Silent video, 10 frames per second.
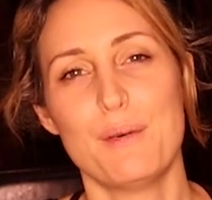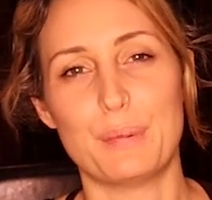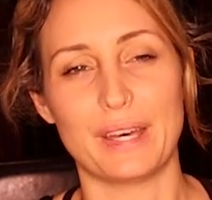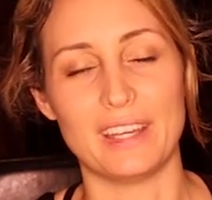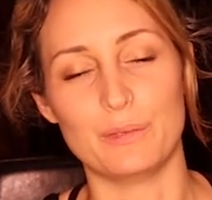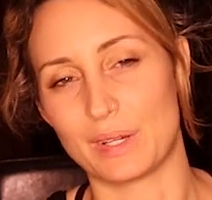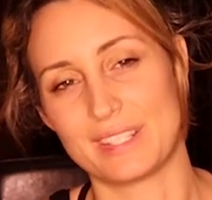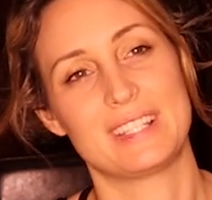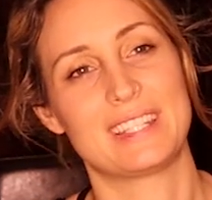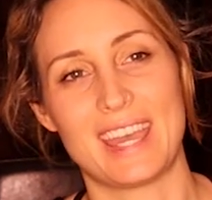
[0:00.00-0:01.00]
But
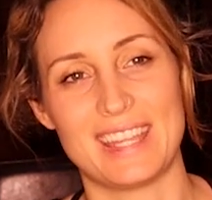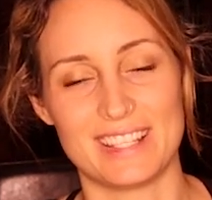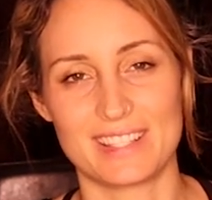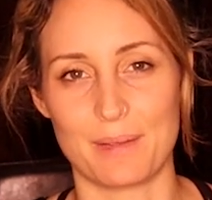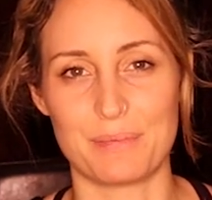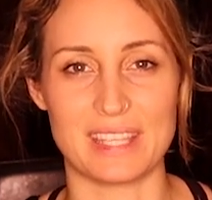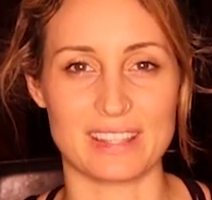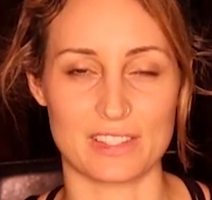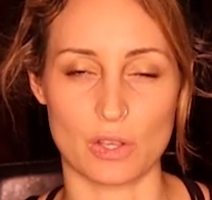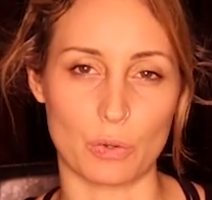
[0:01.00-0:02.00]
once again, it's something
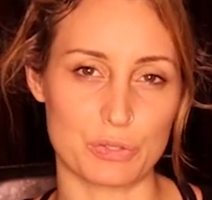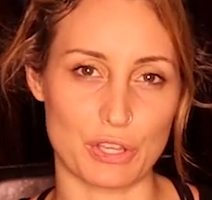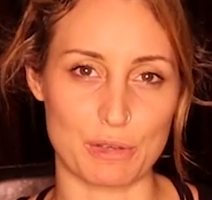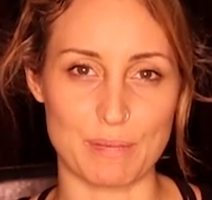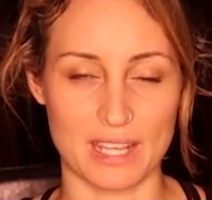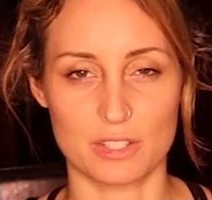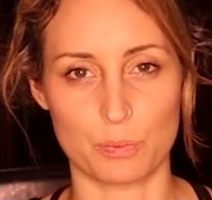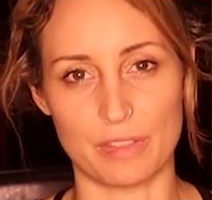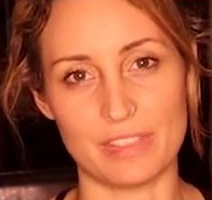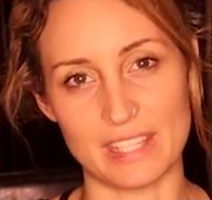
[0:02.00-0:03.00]
that's also mixed
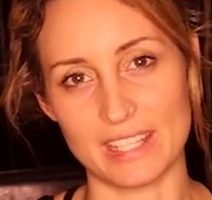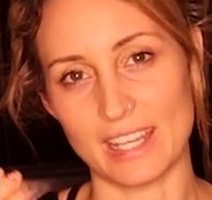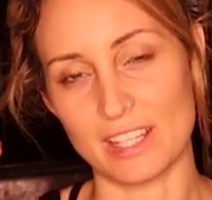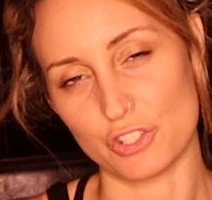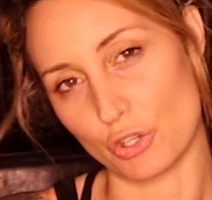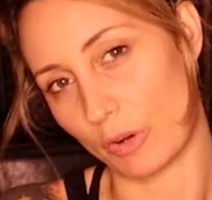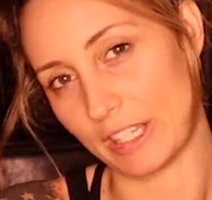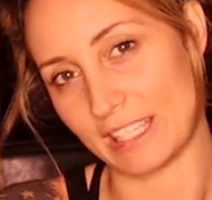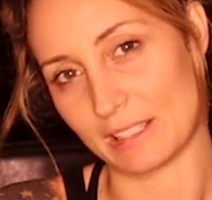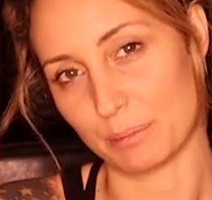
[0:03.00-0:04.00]
with the
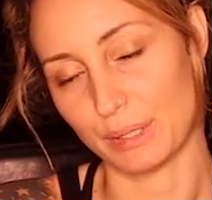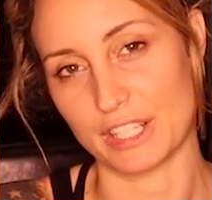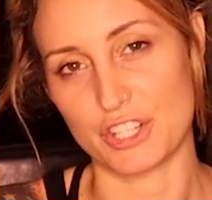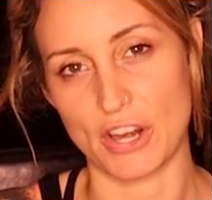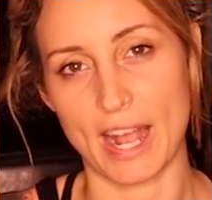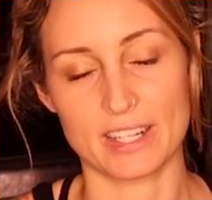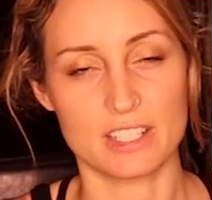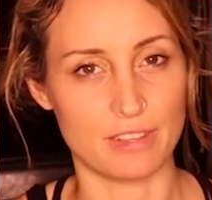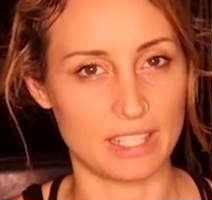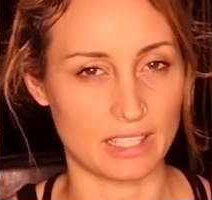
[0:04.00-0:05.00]
enjoying pleasure
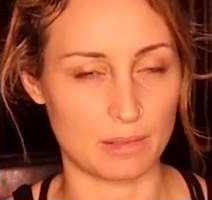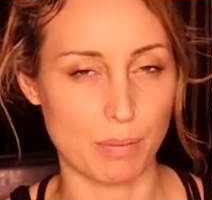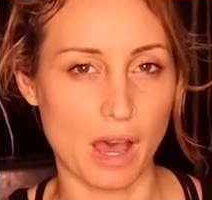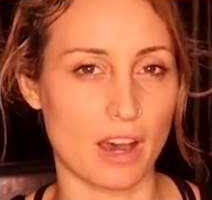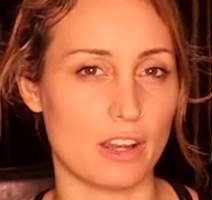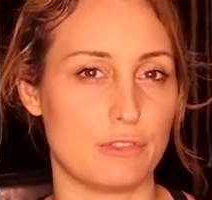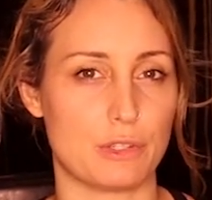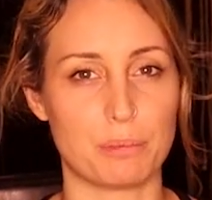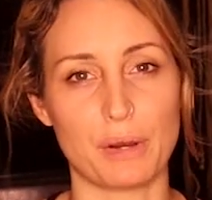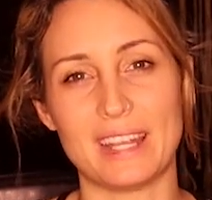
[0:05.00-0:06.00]
activated part of
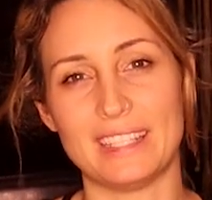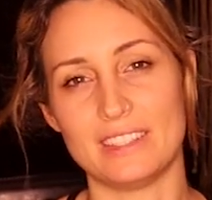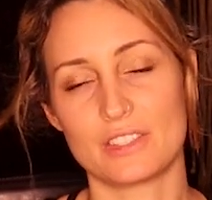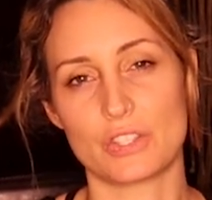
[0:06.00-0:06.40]
your brain.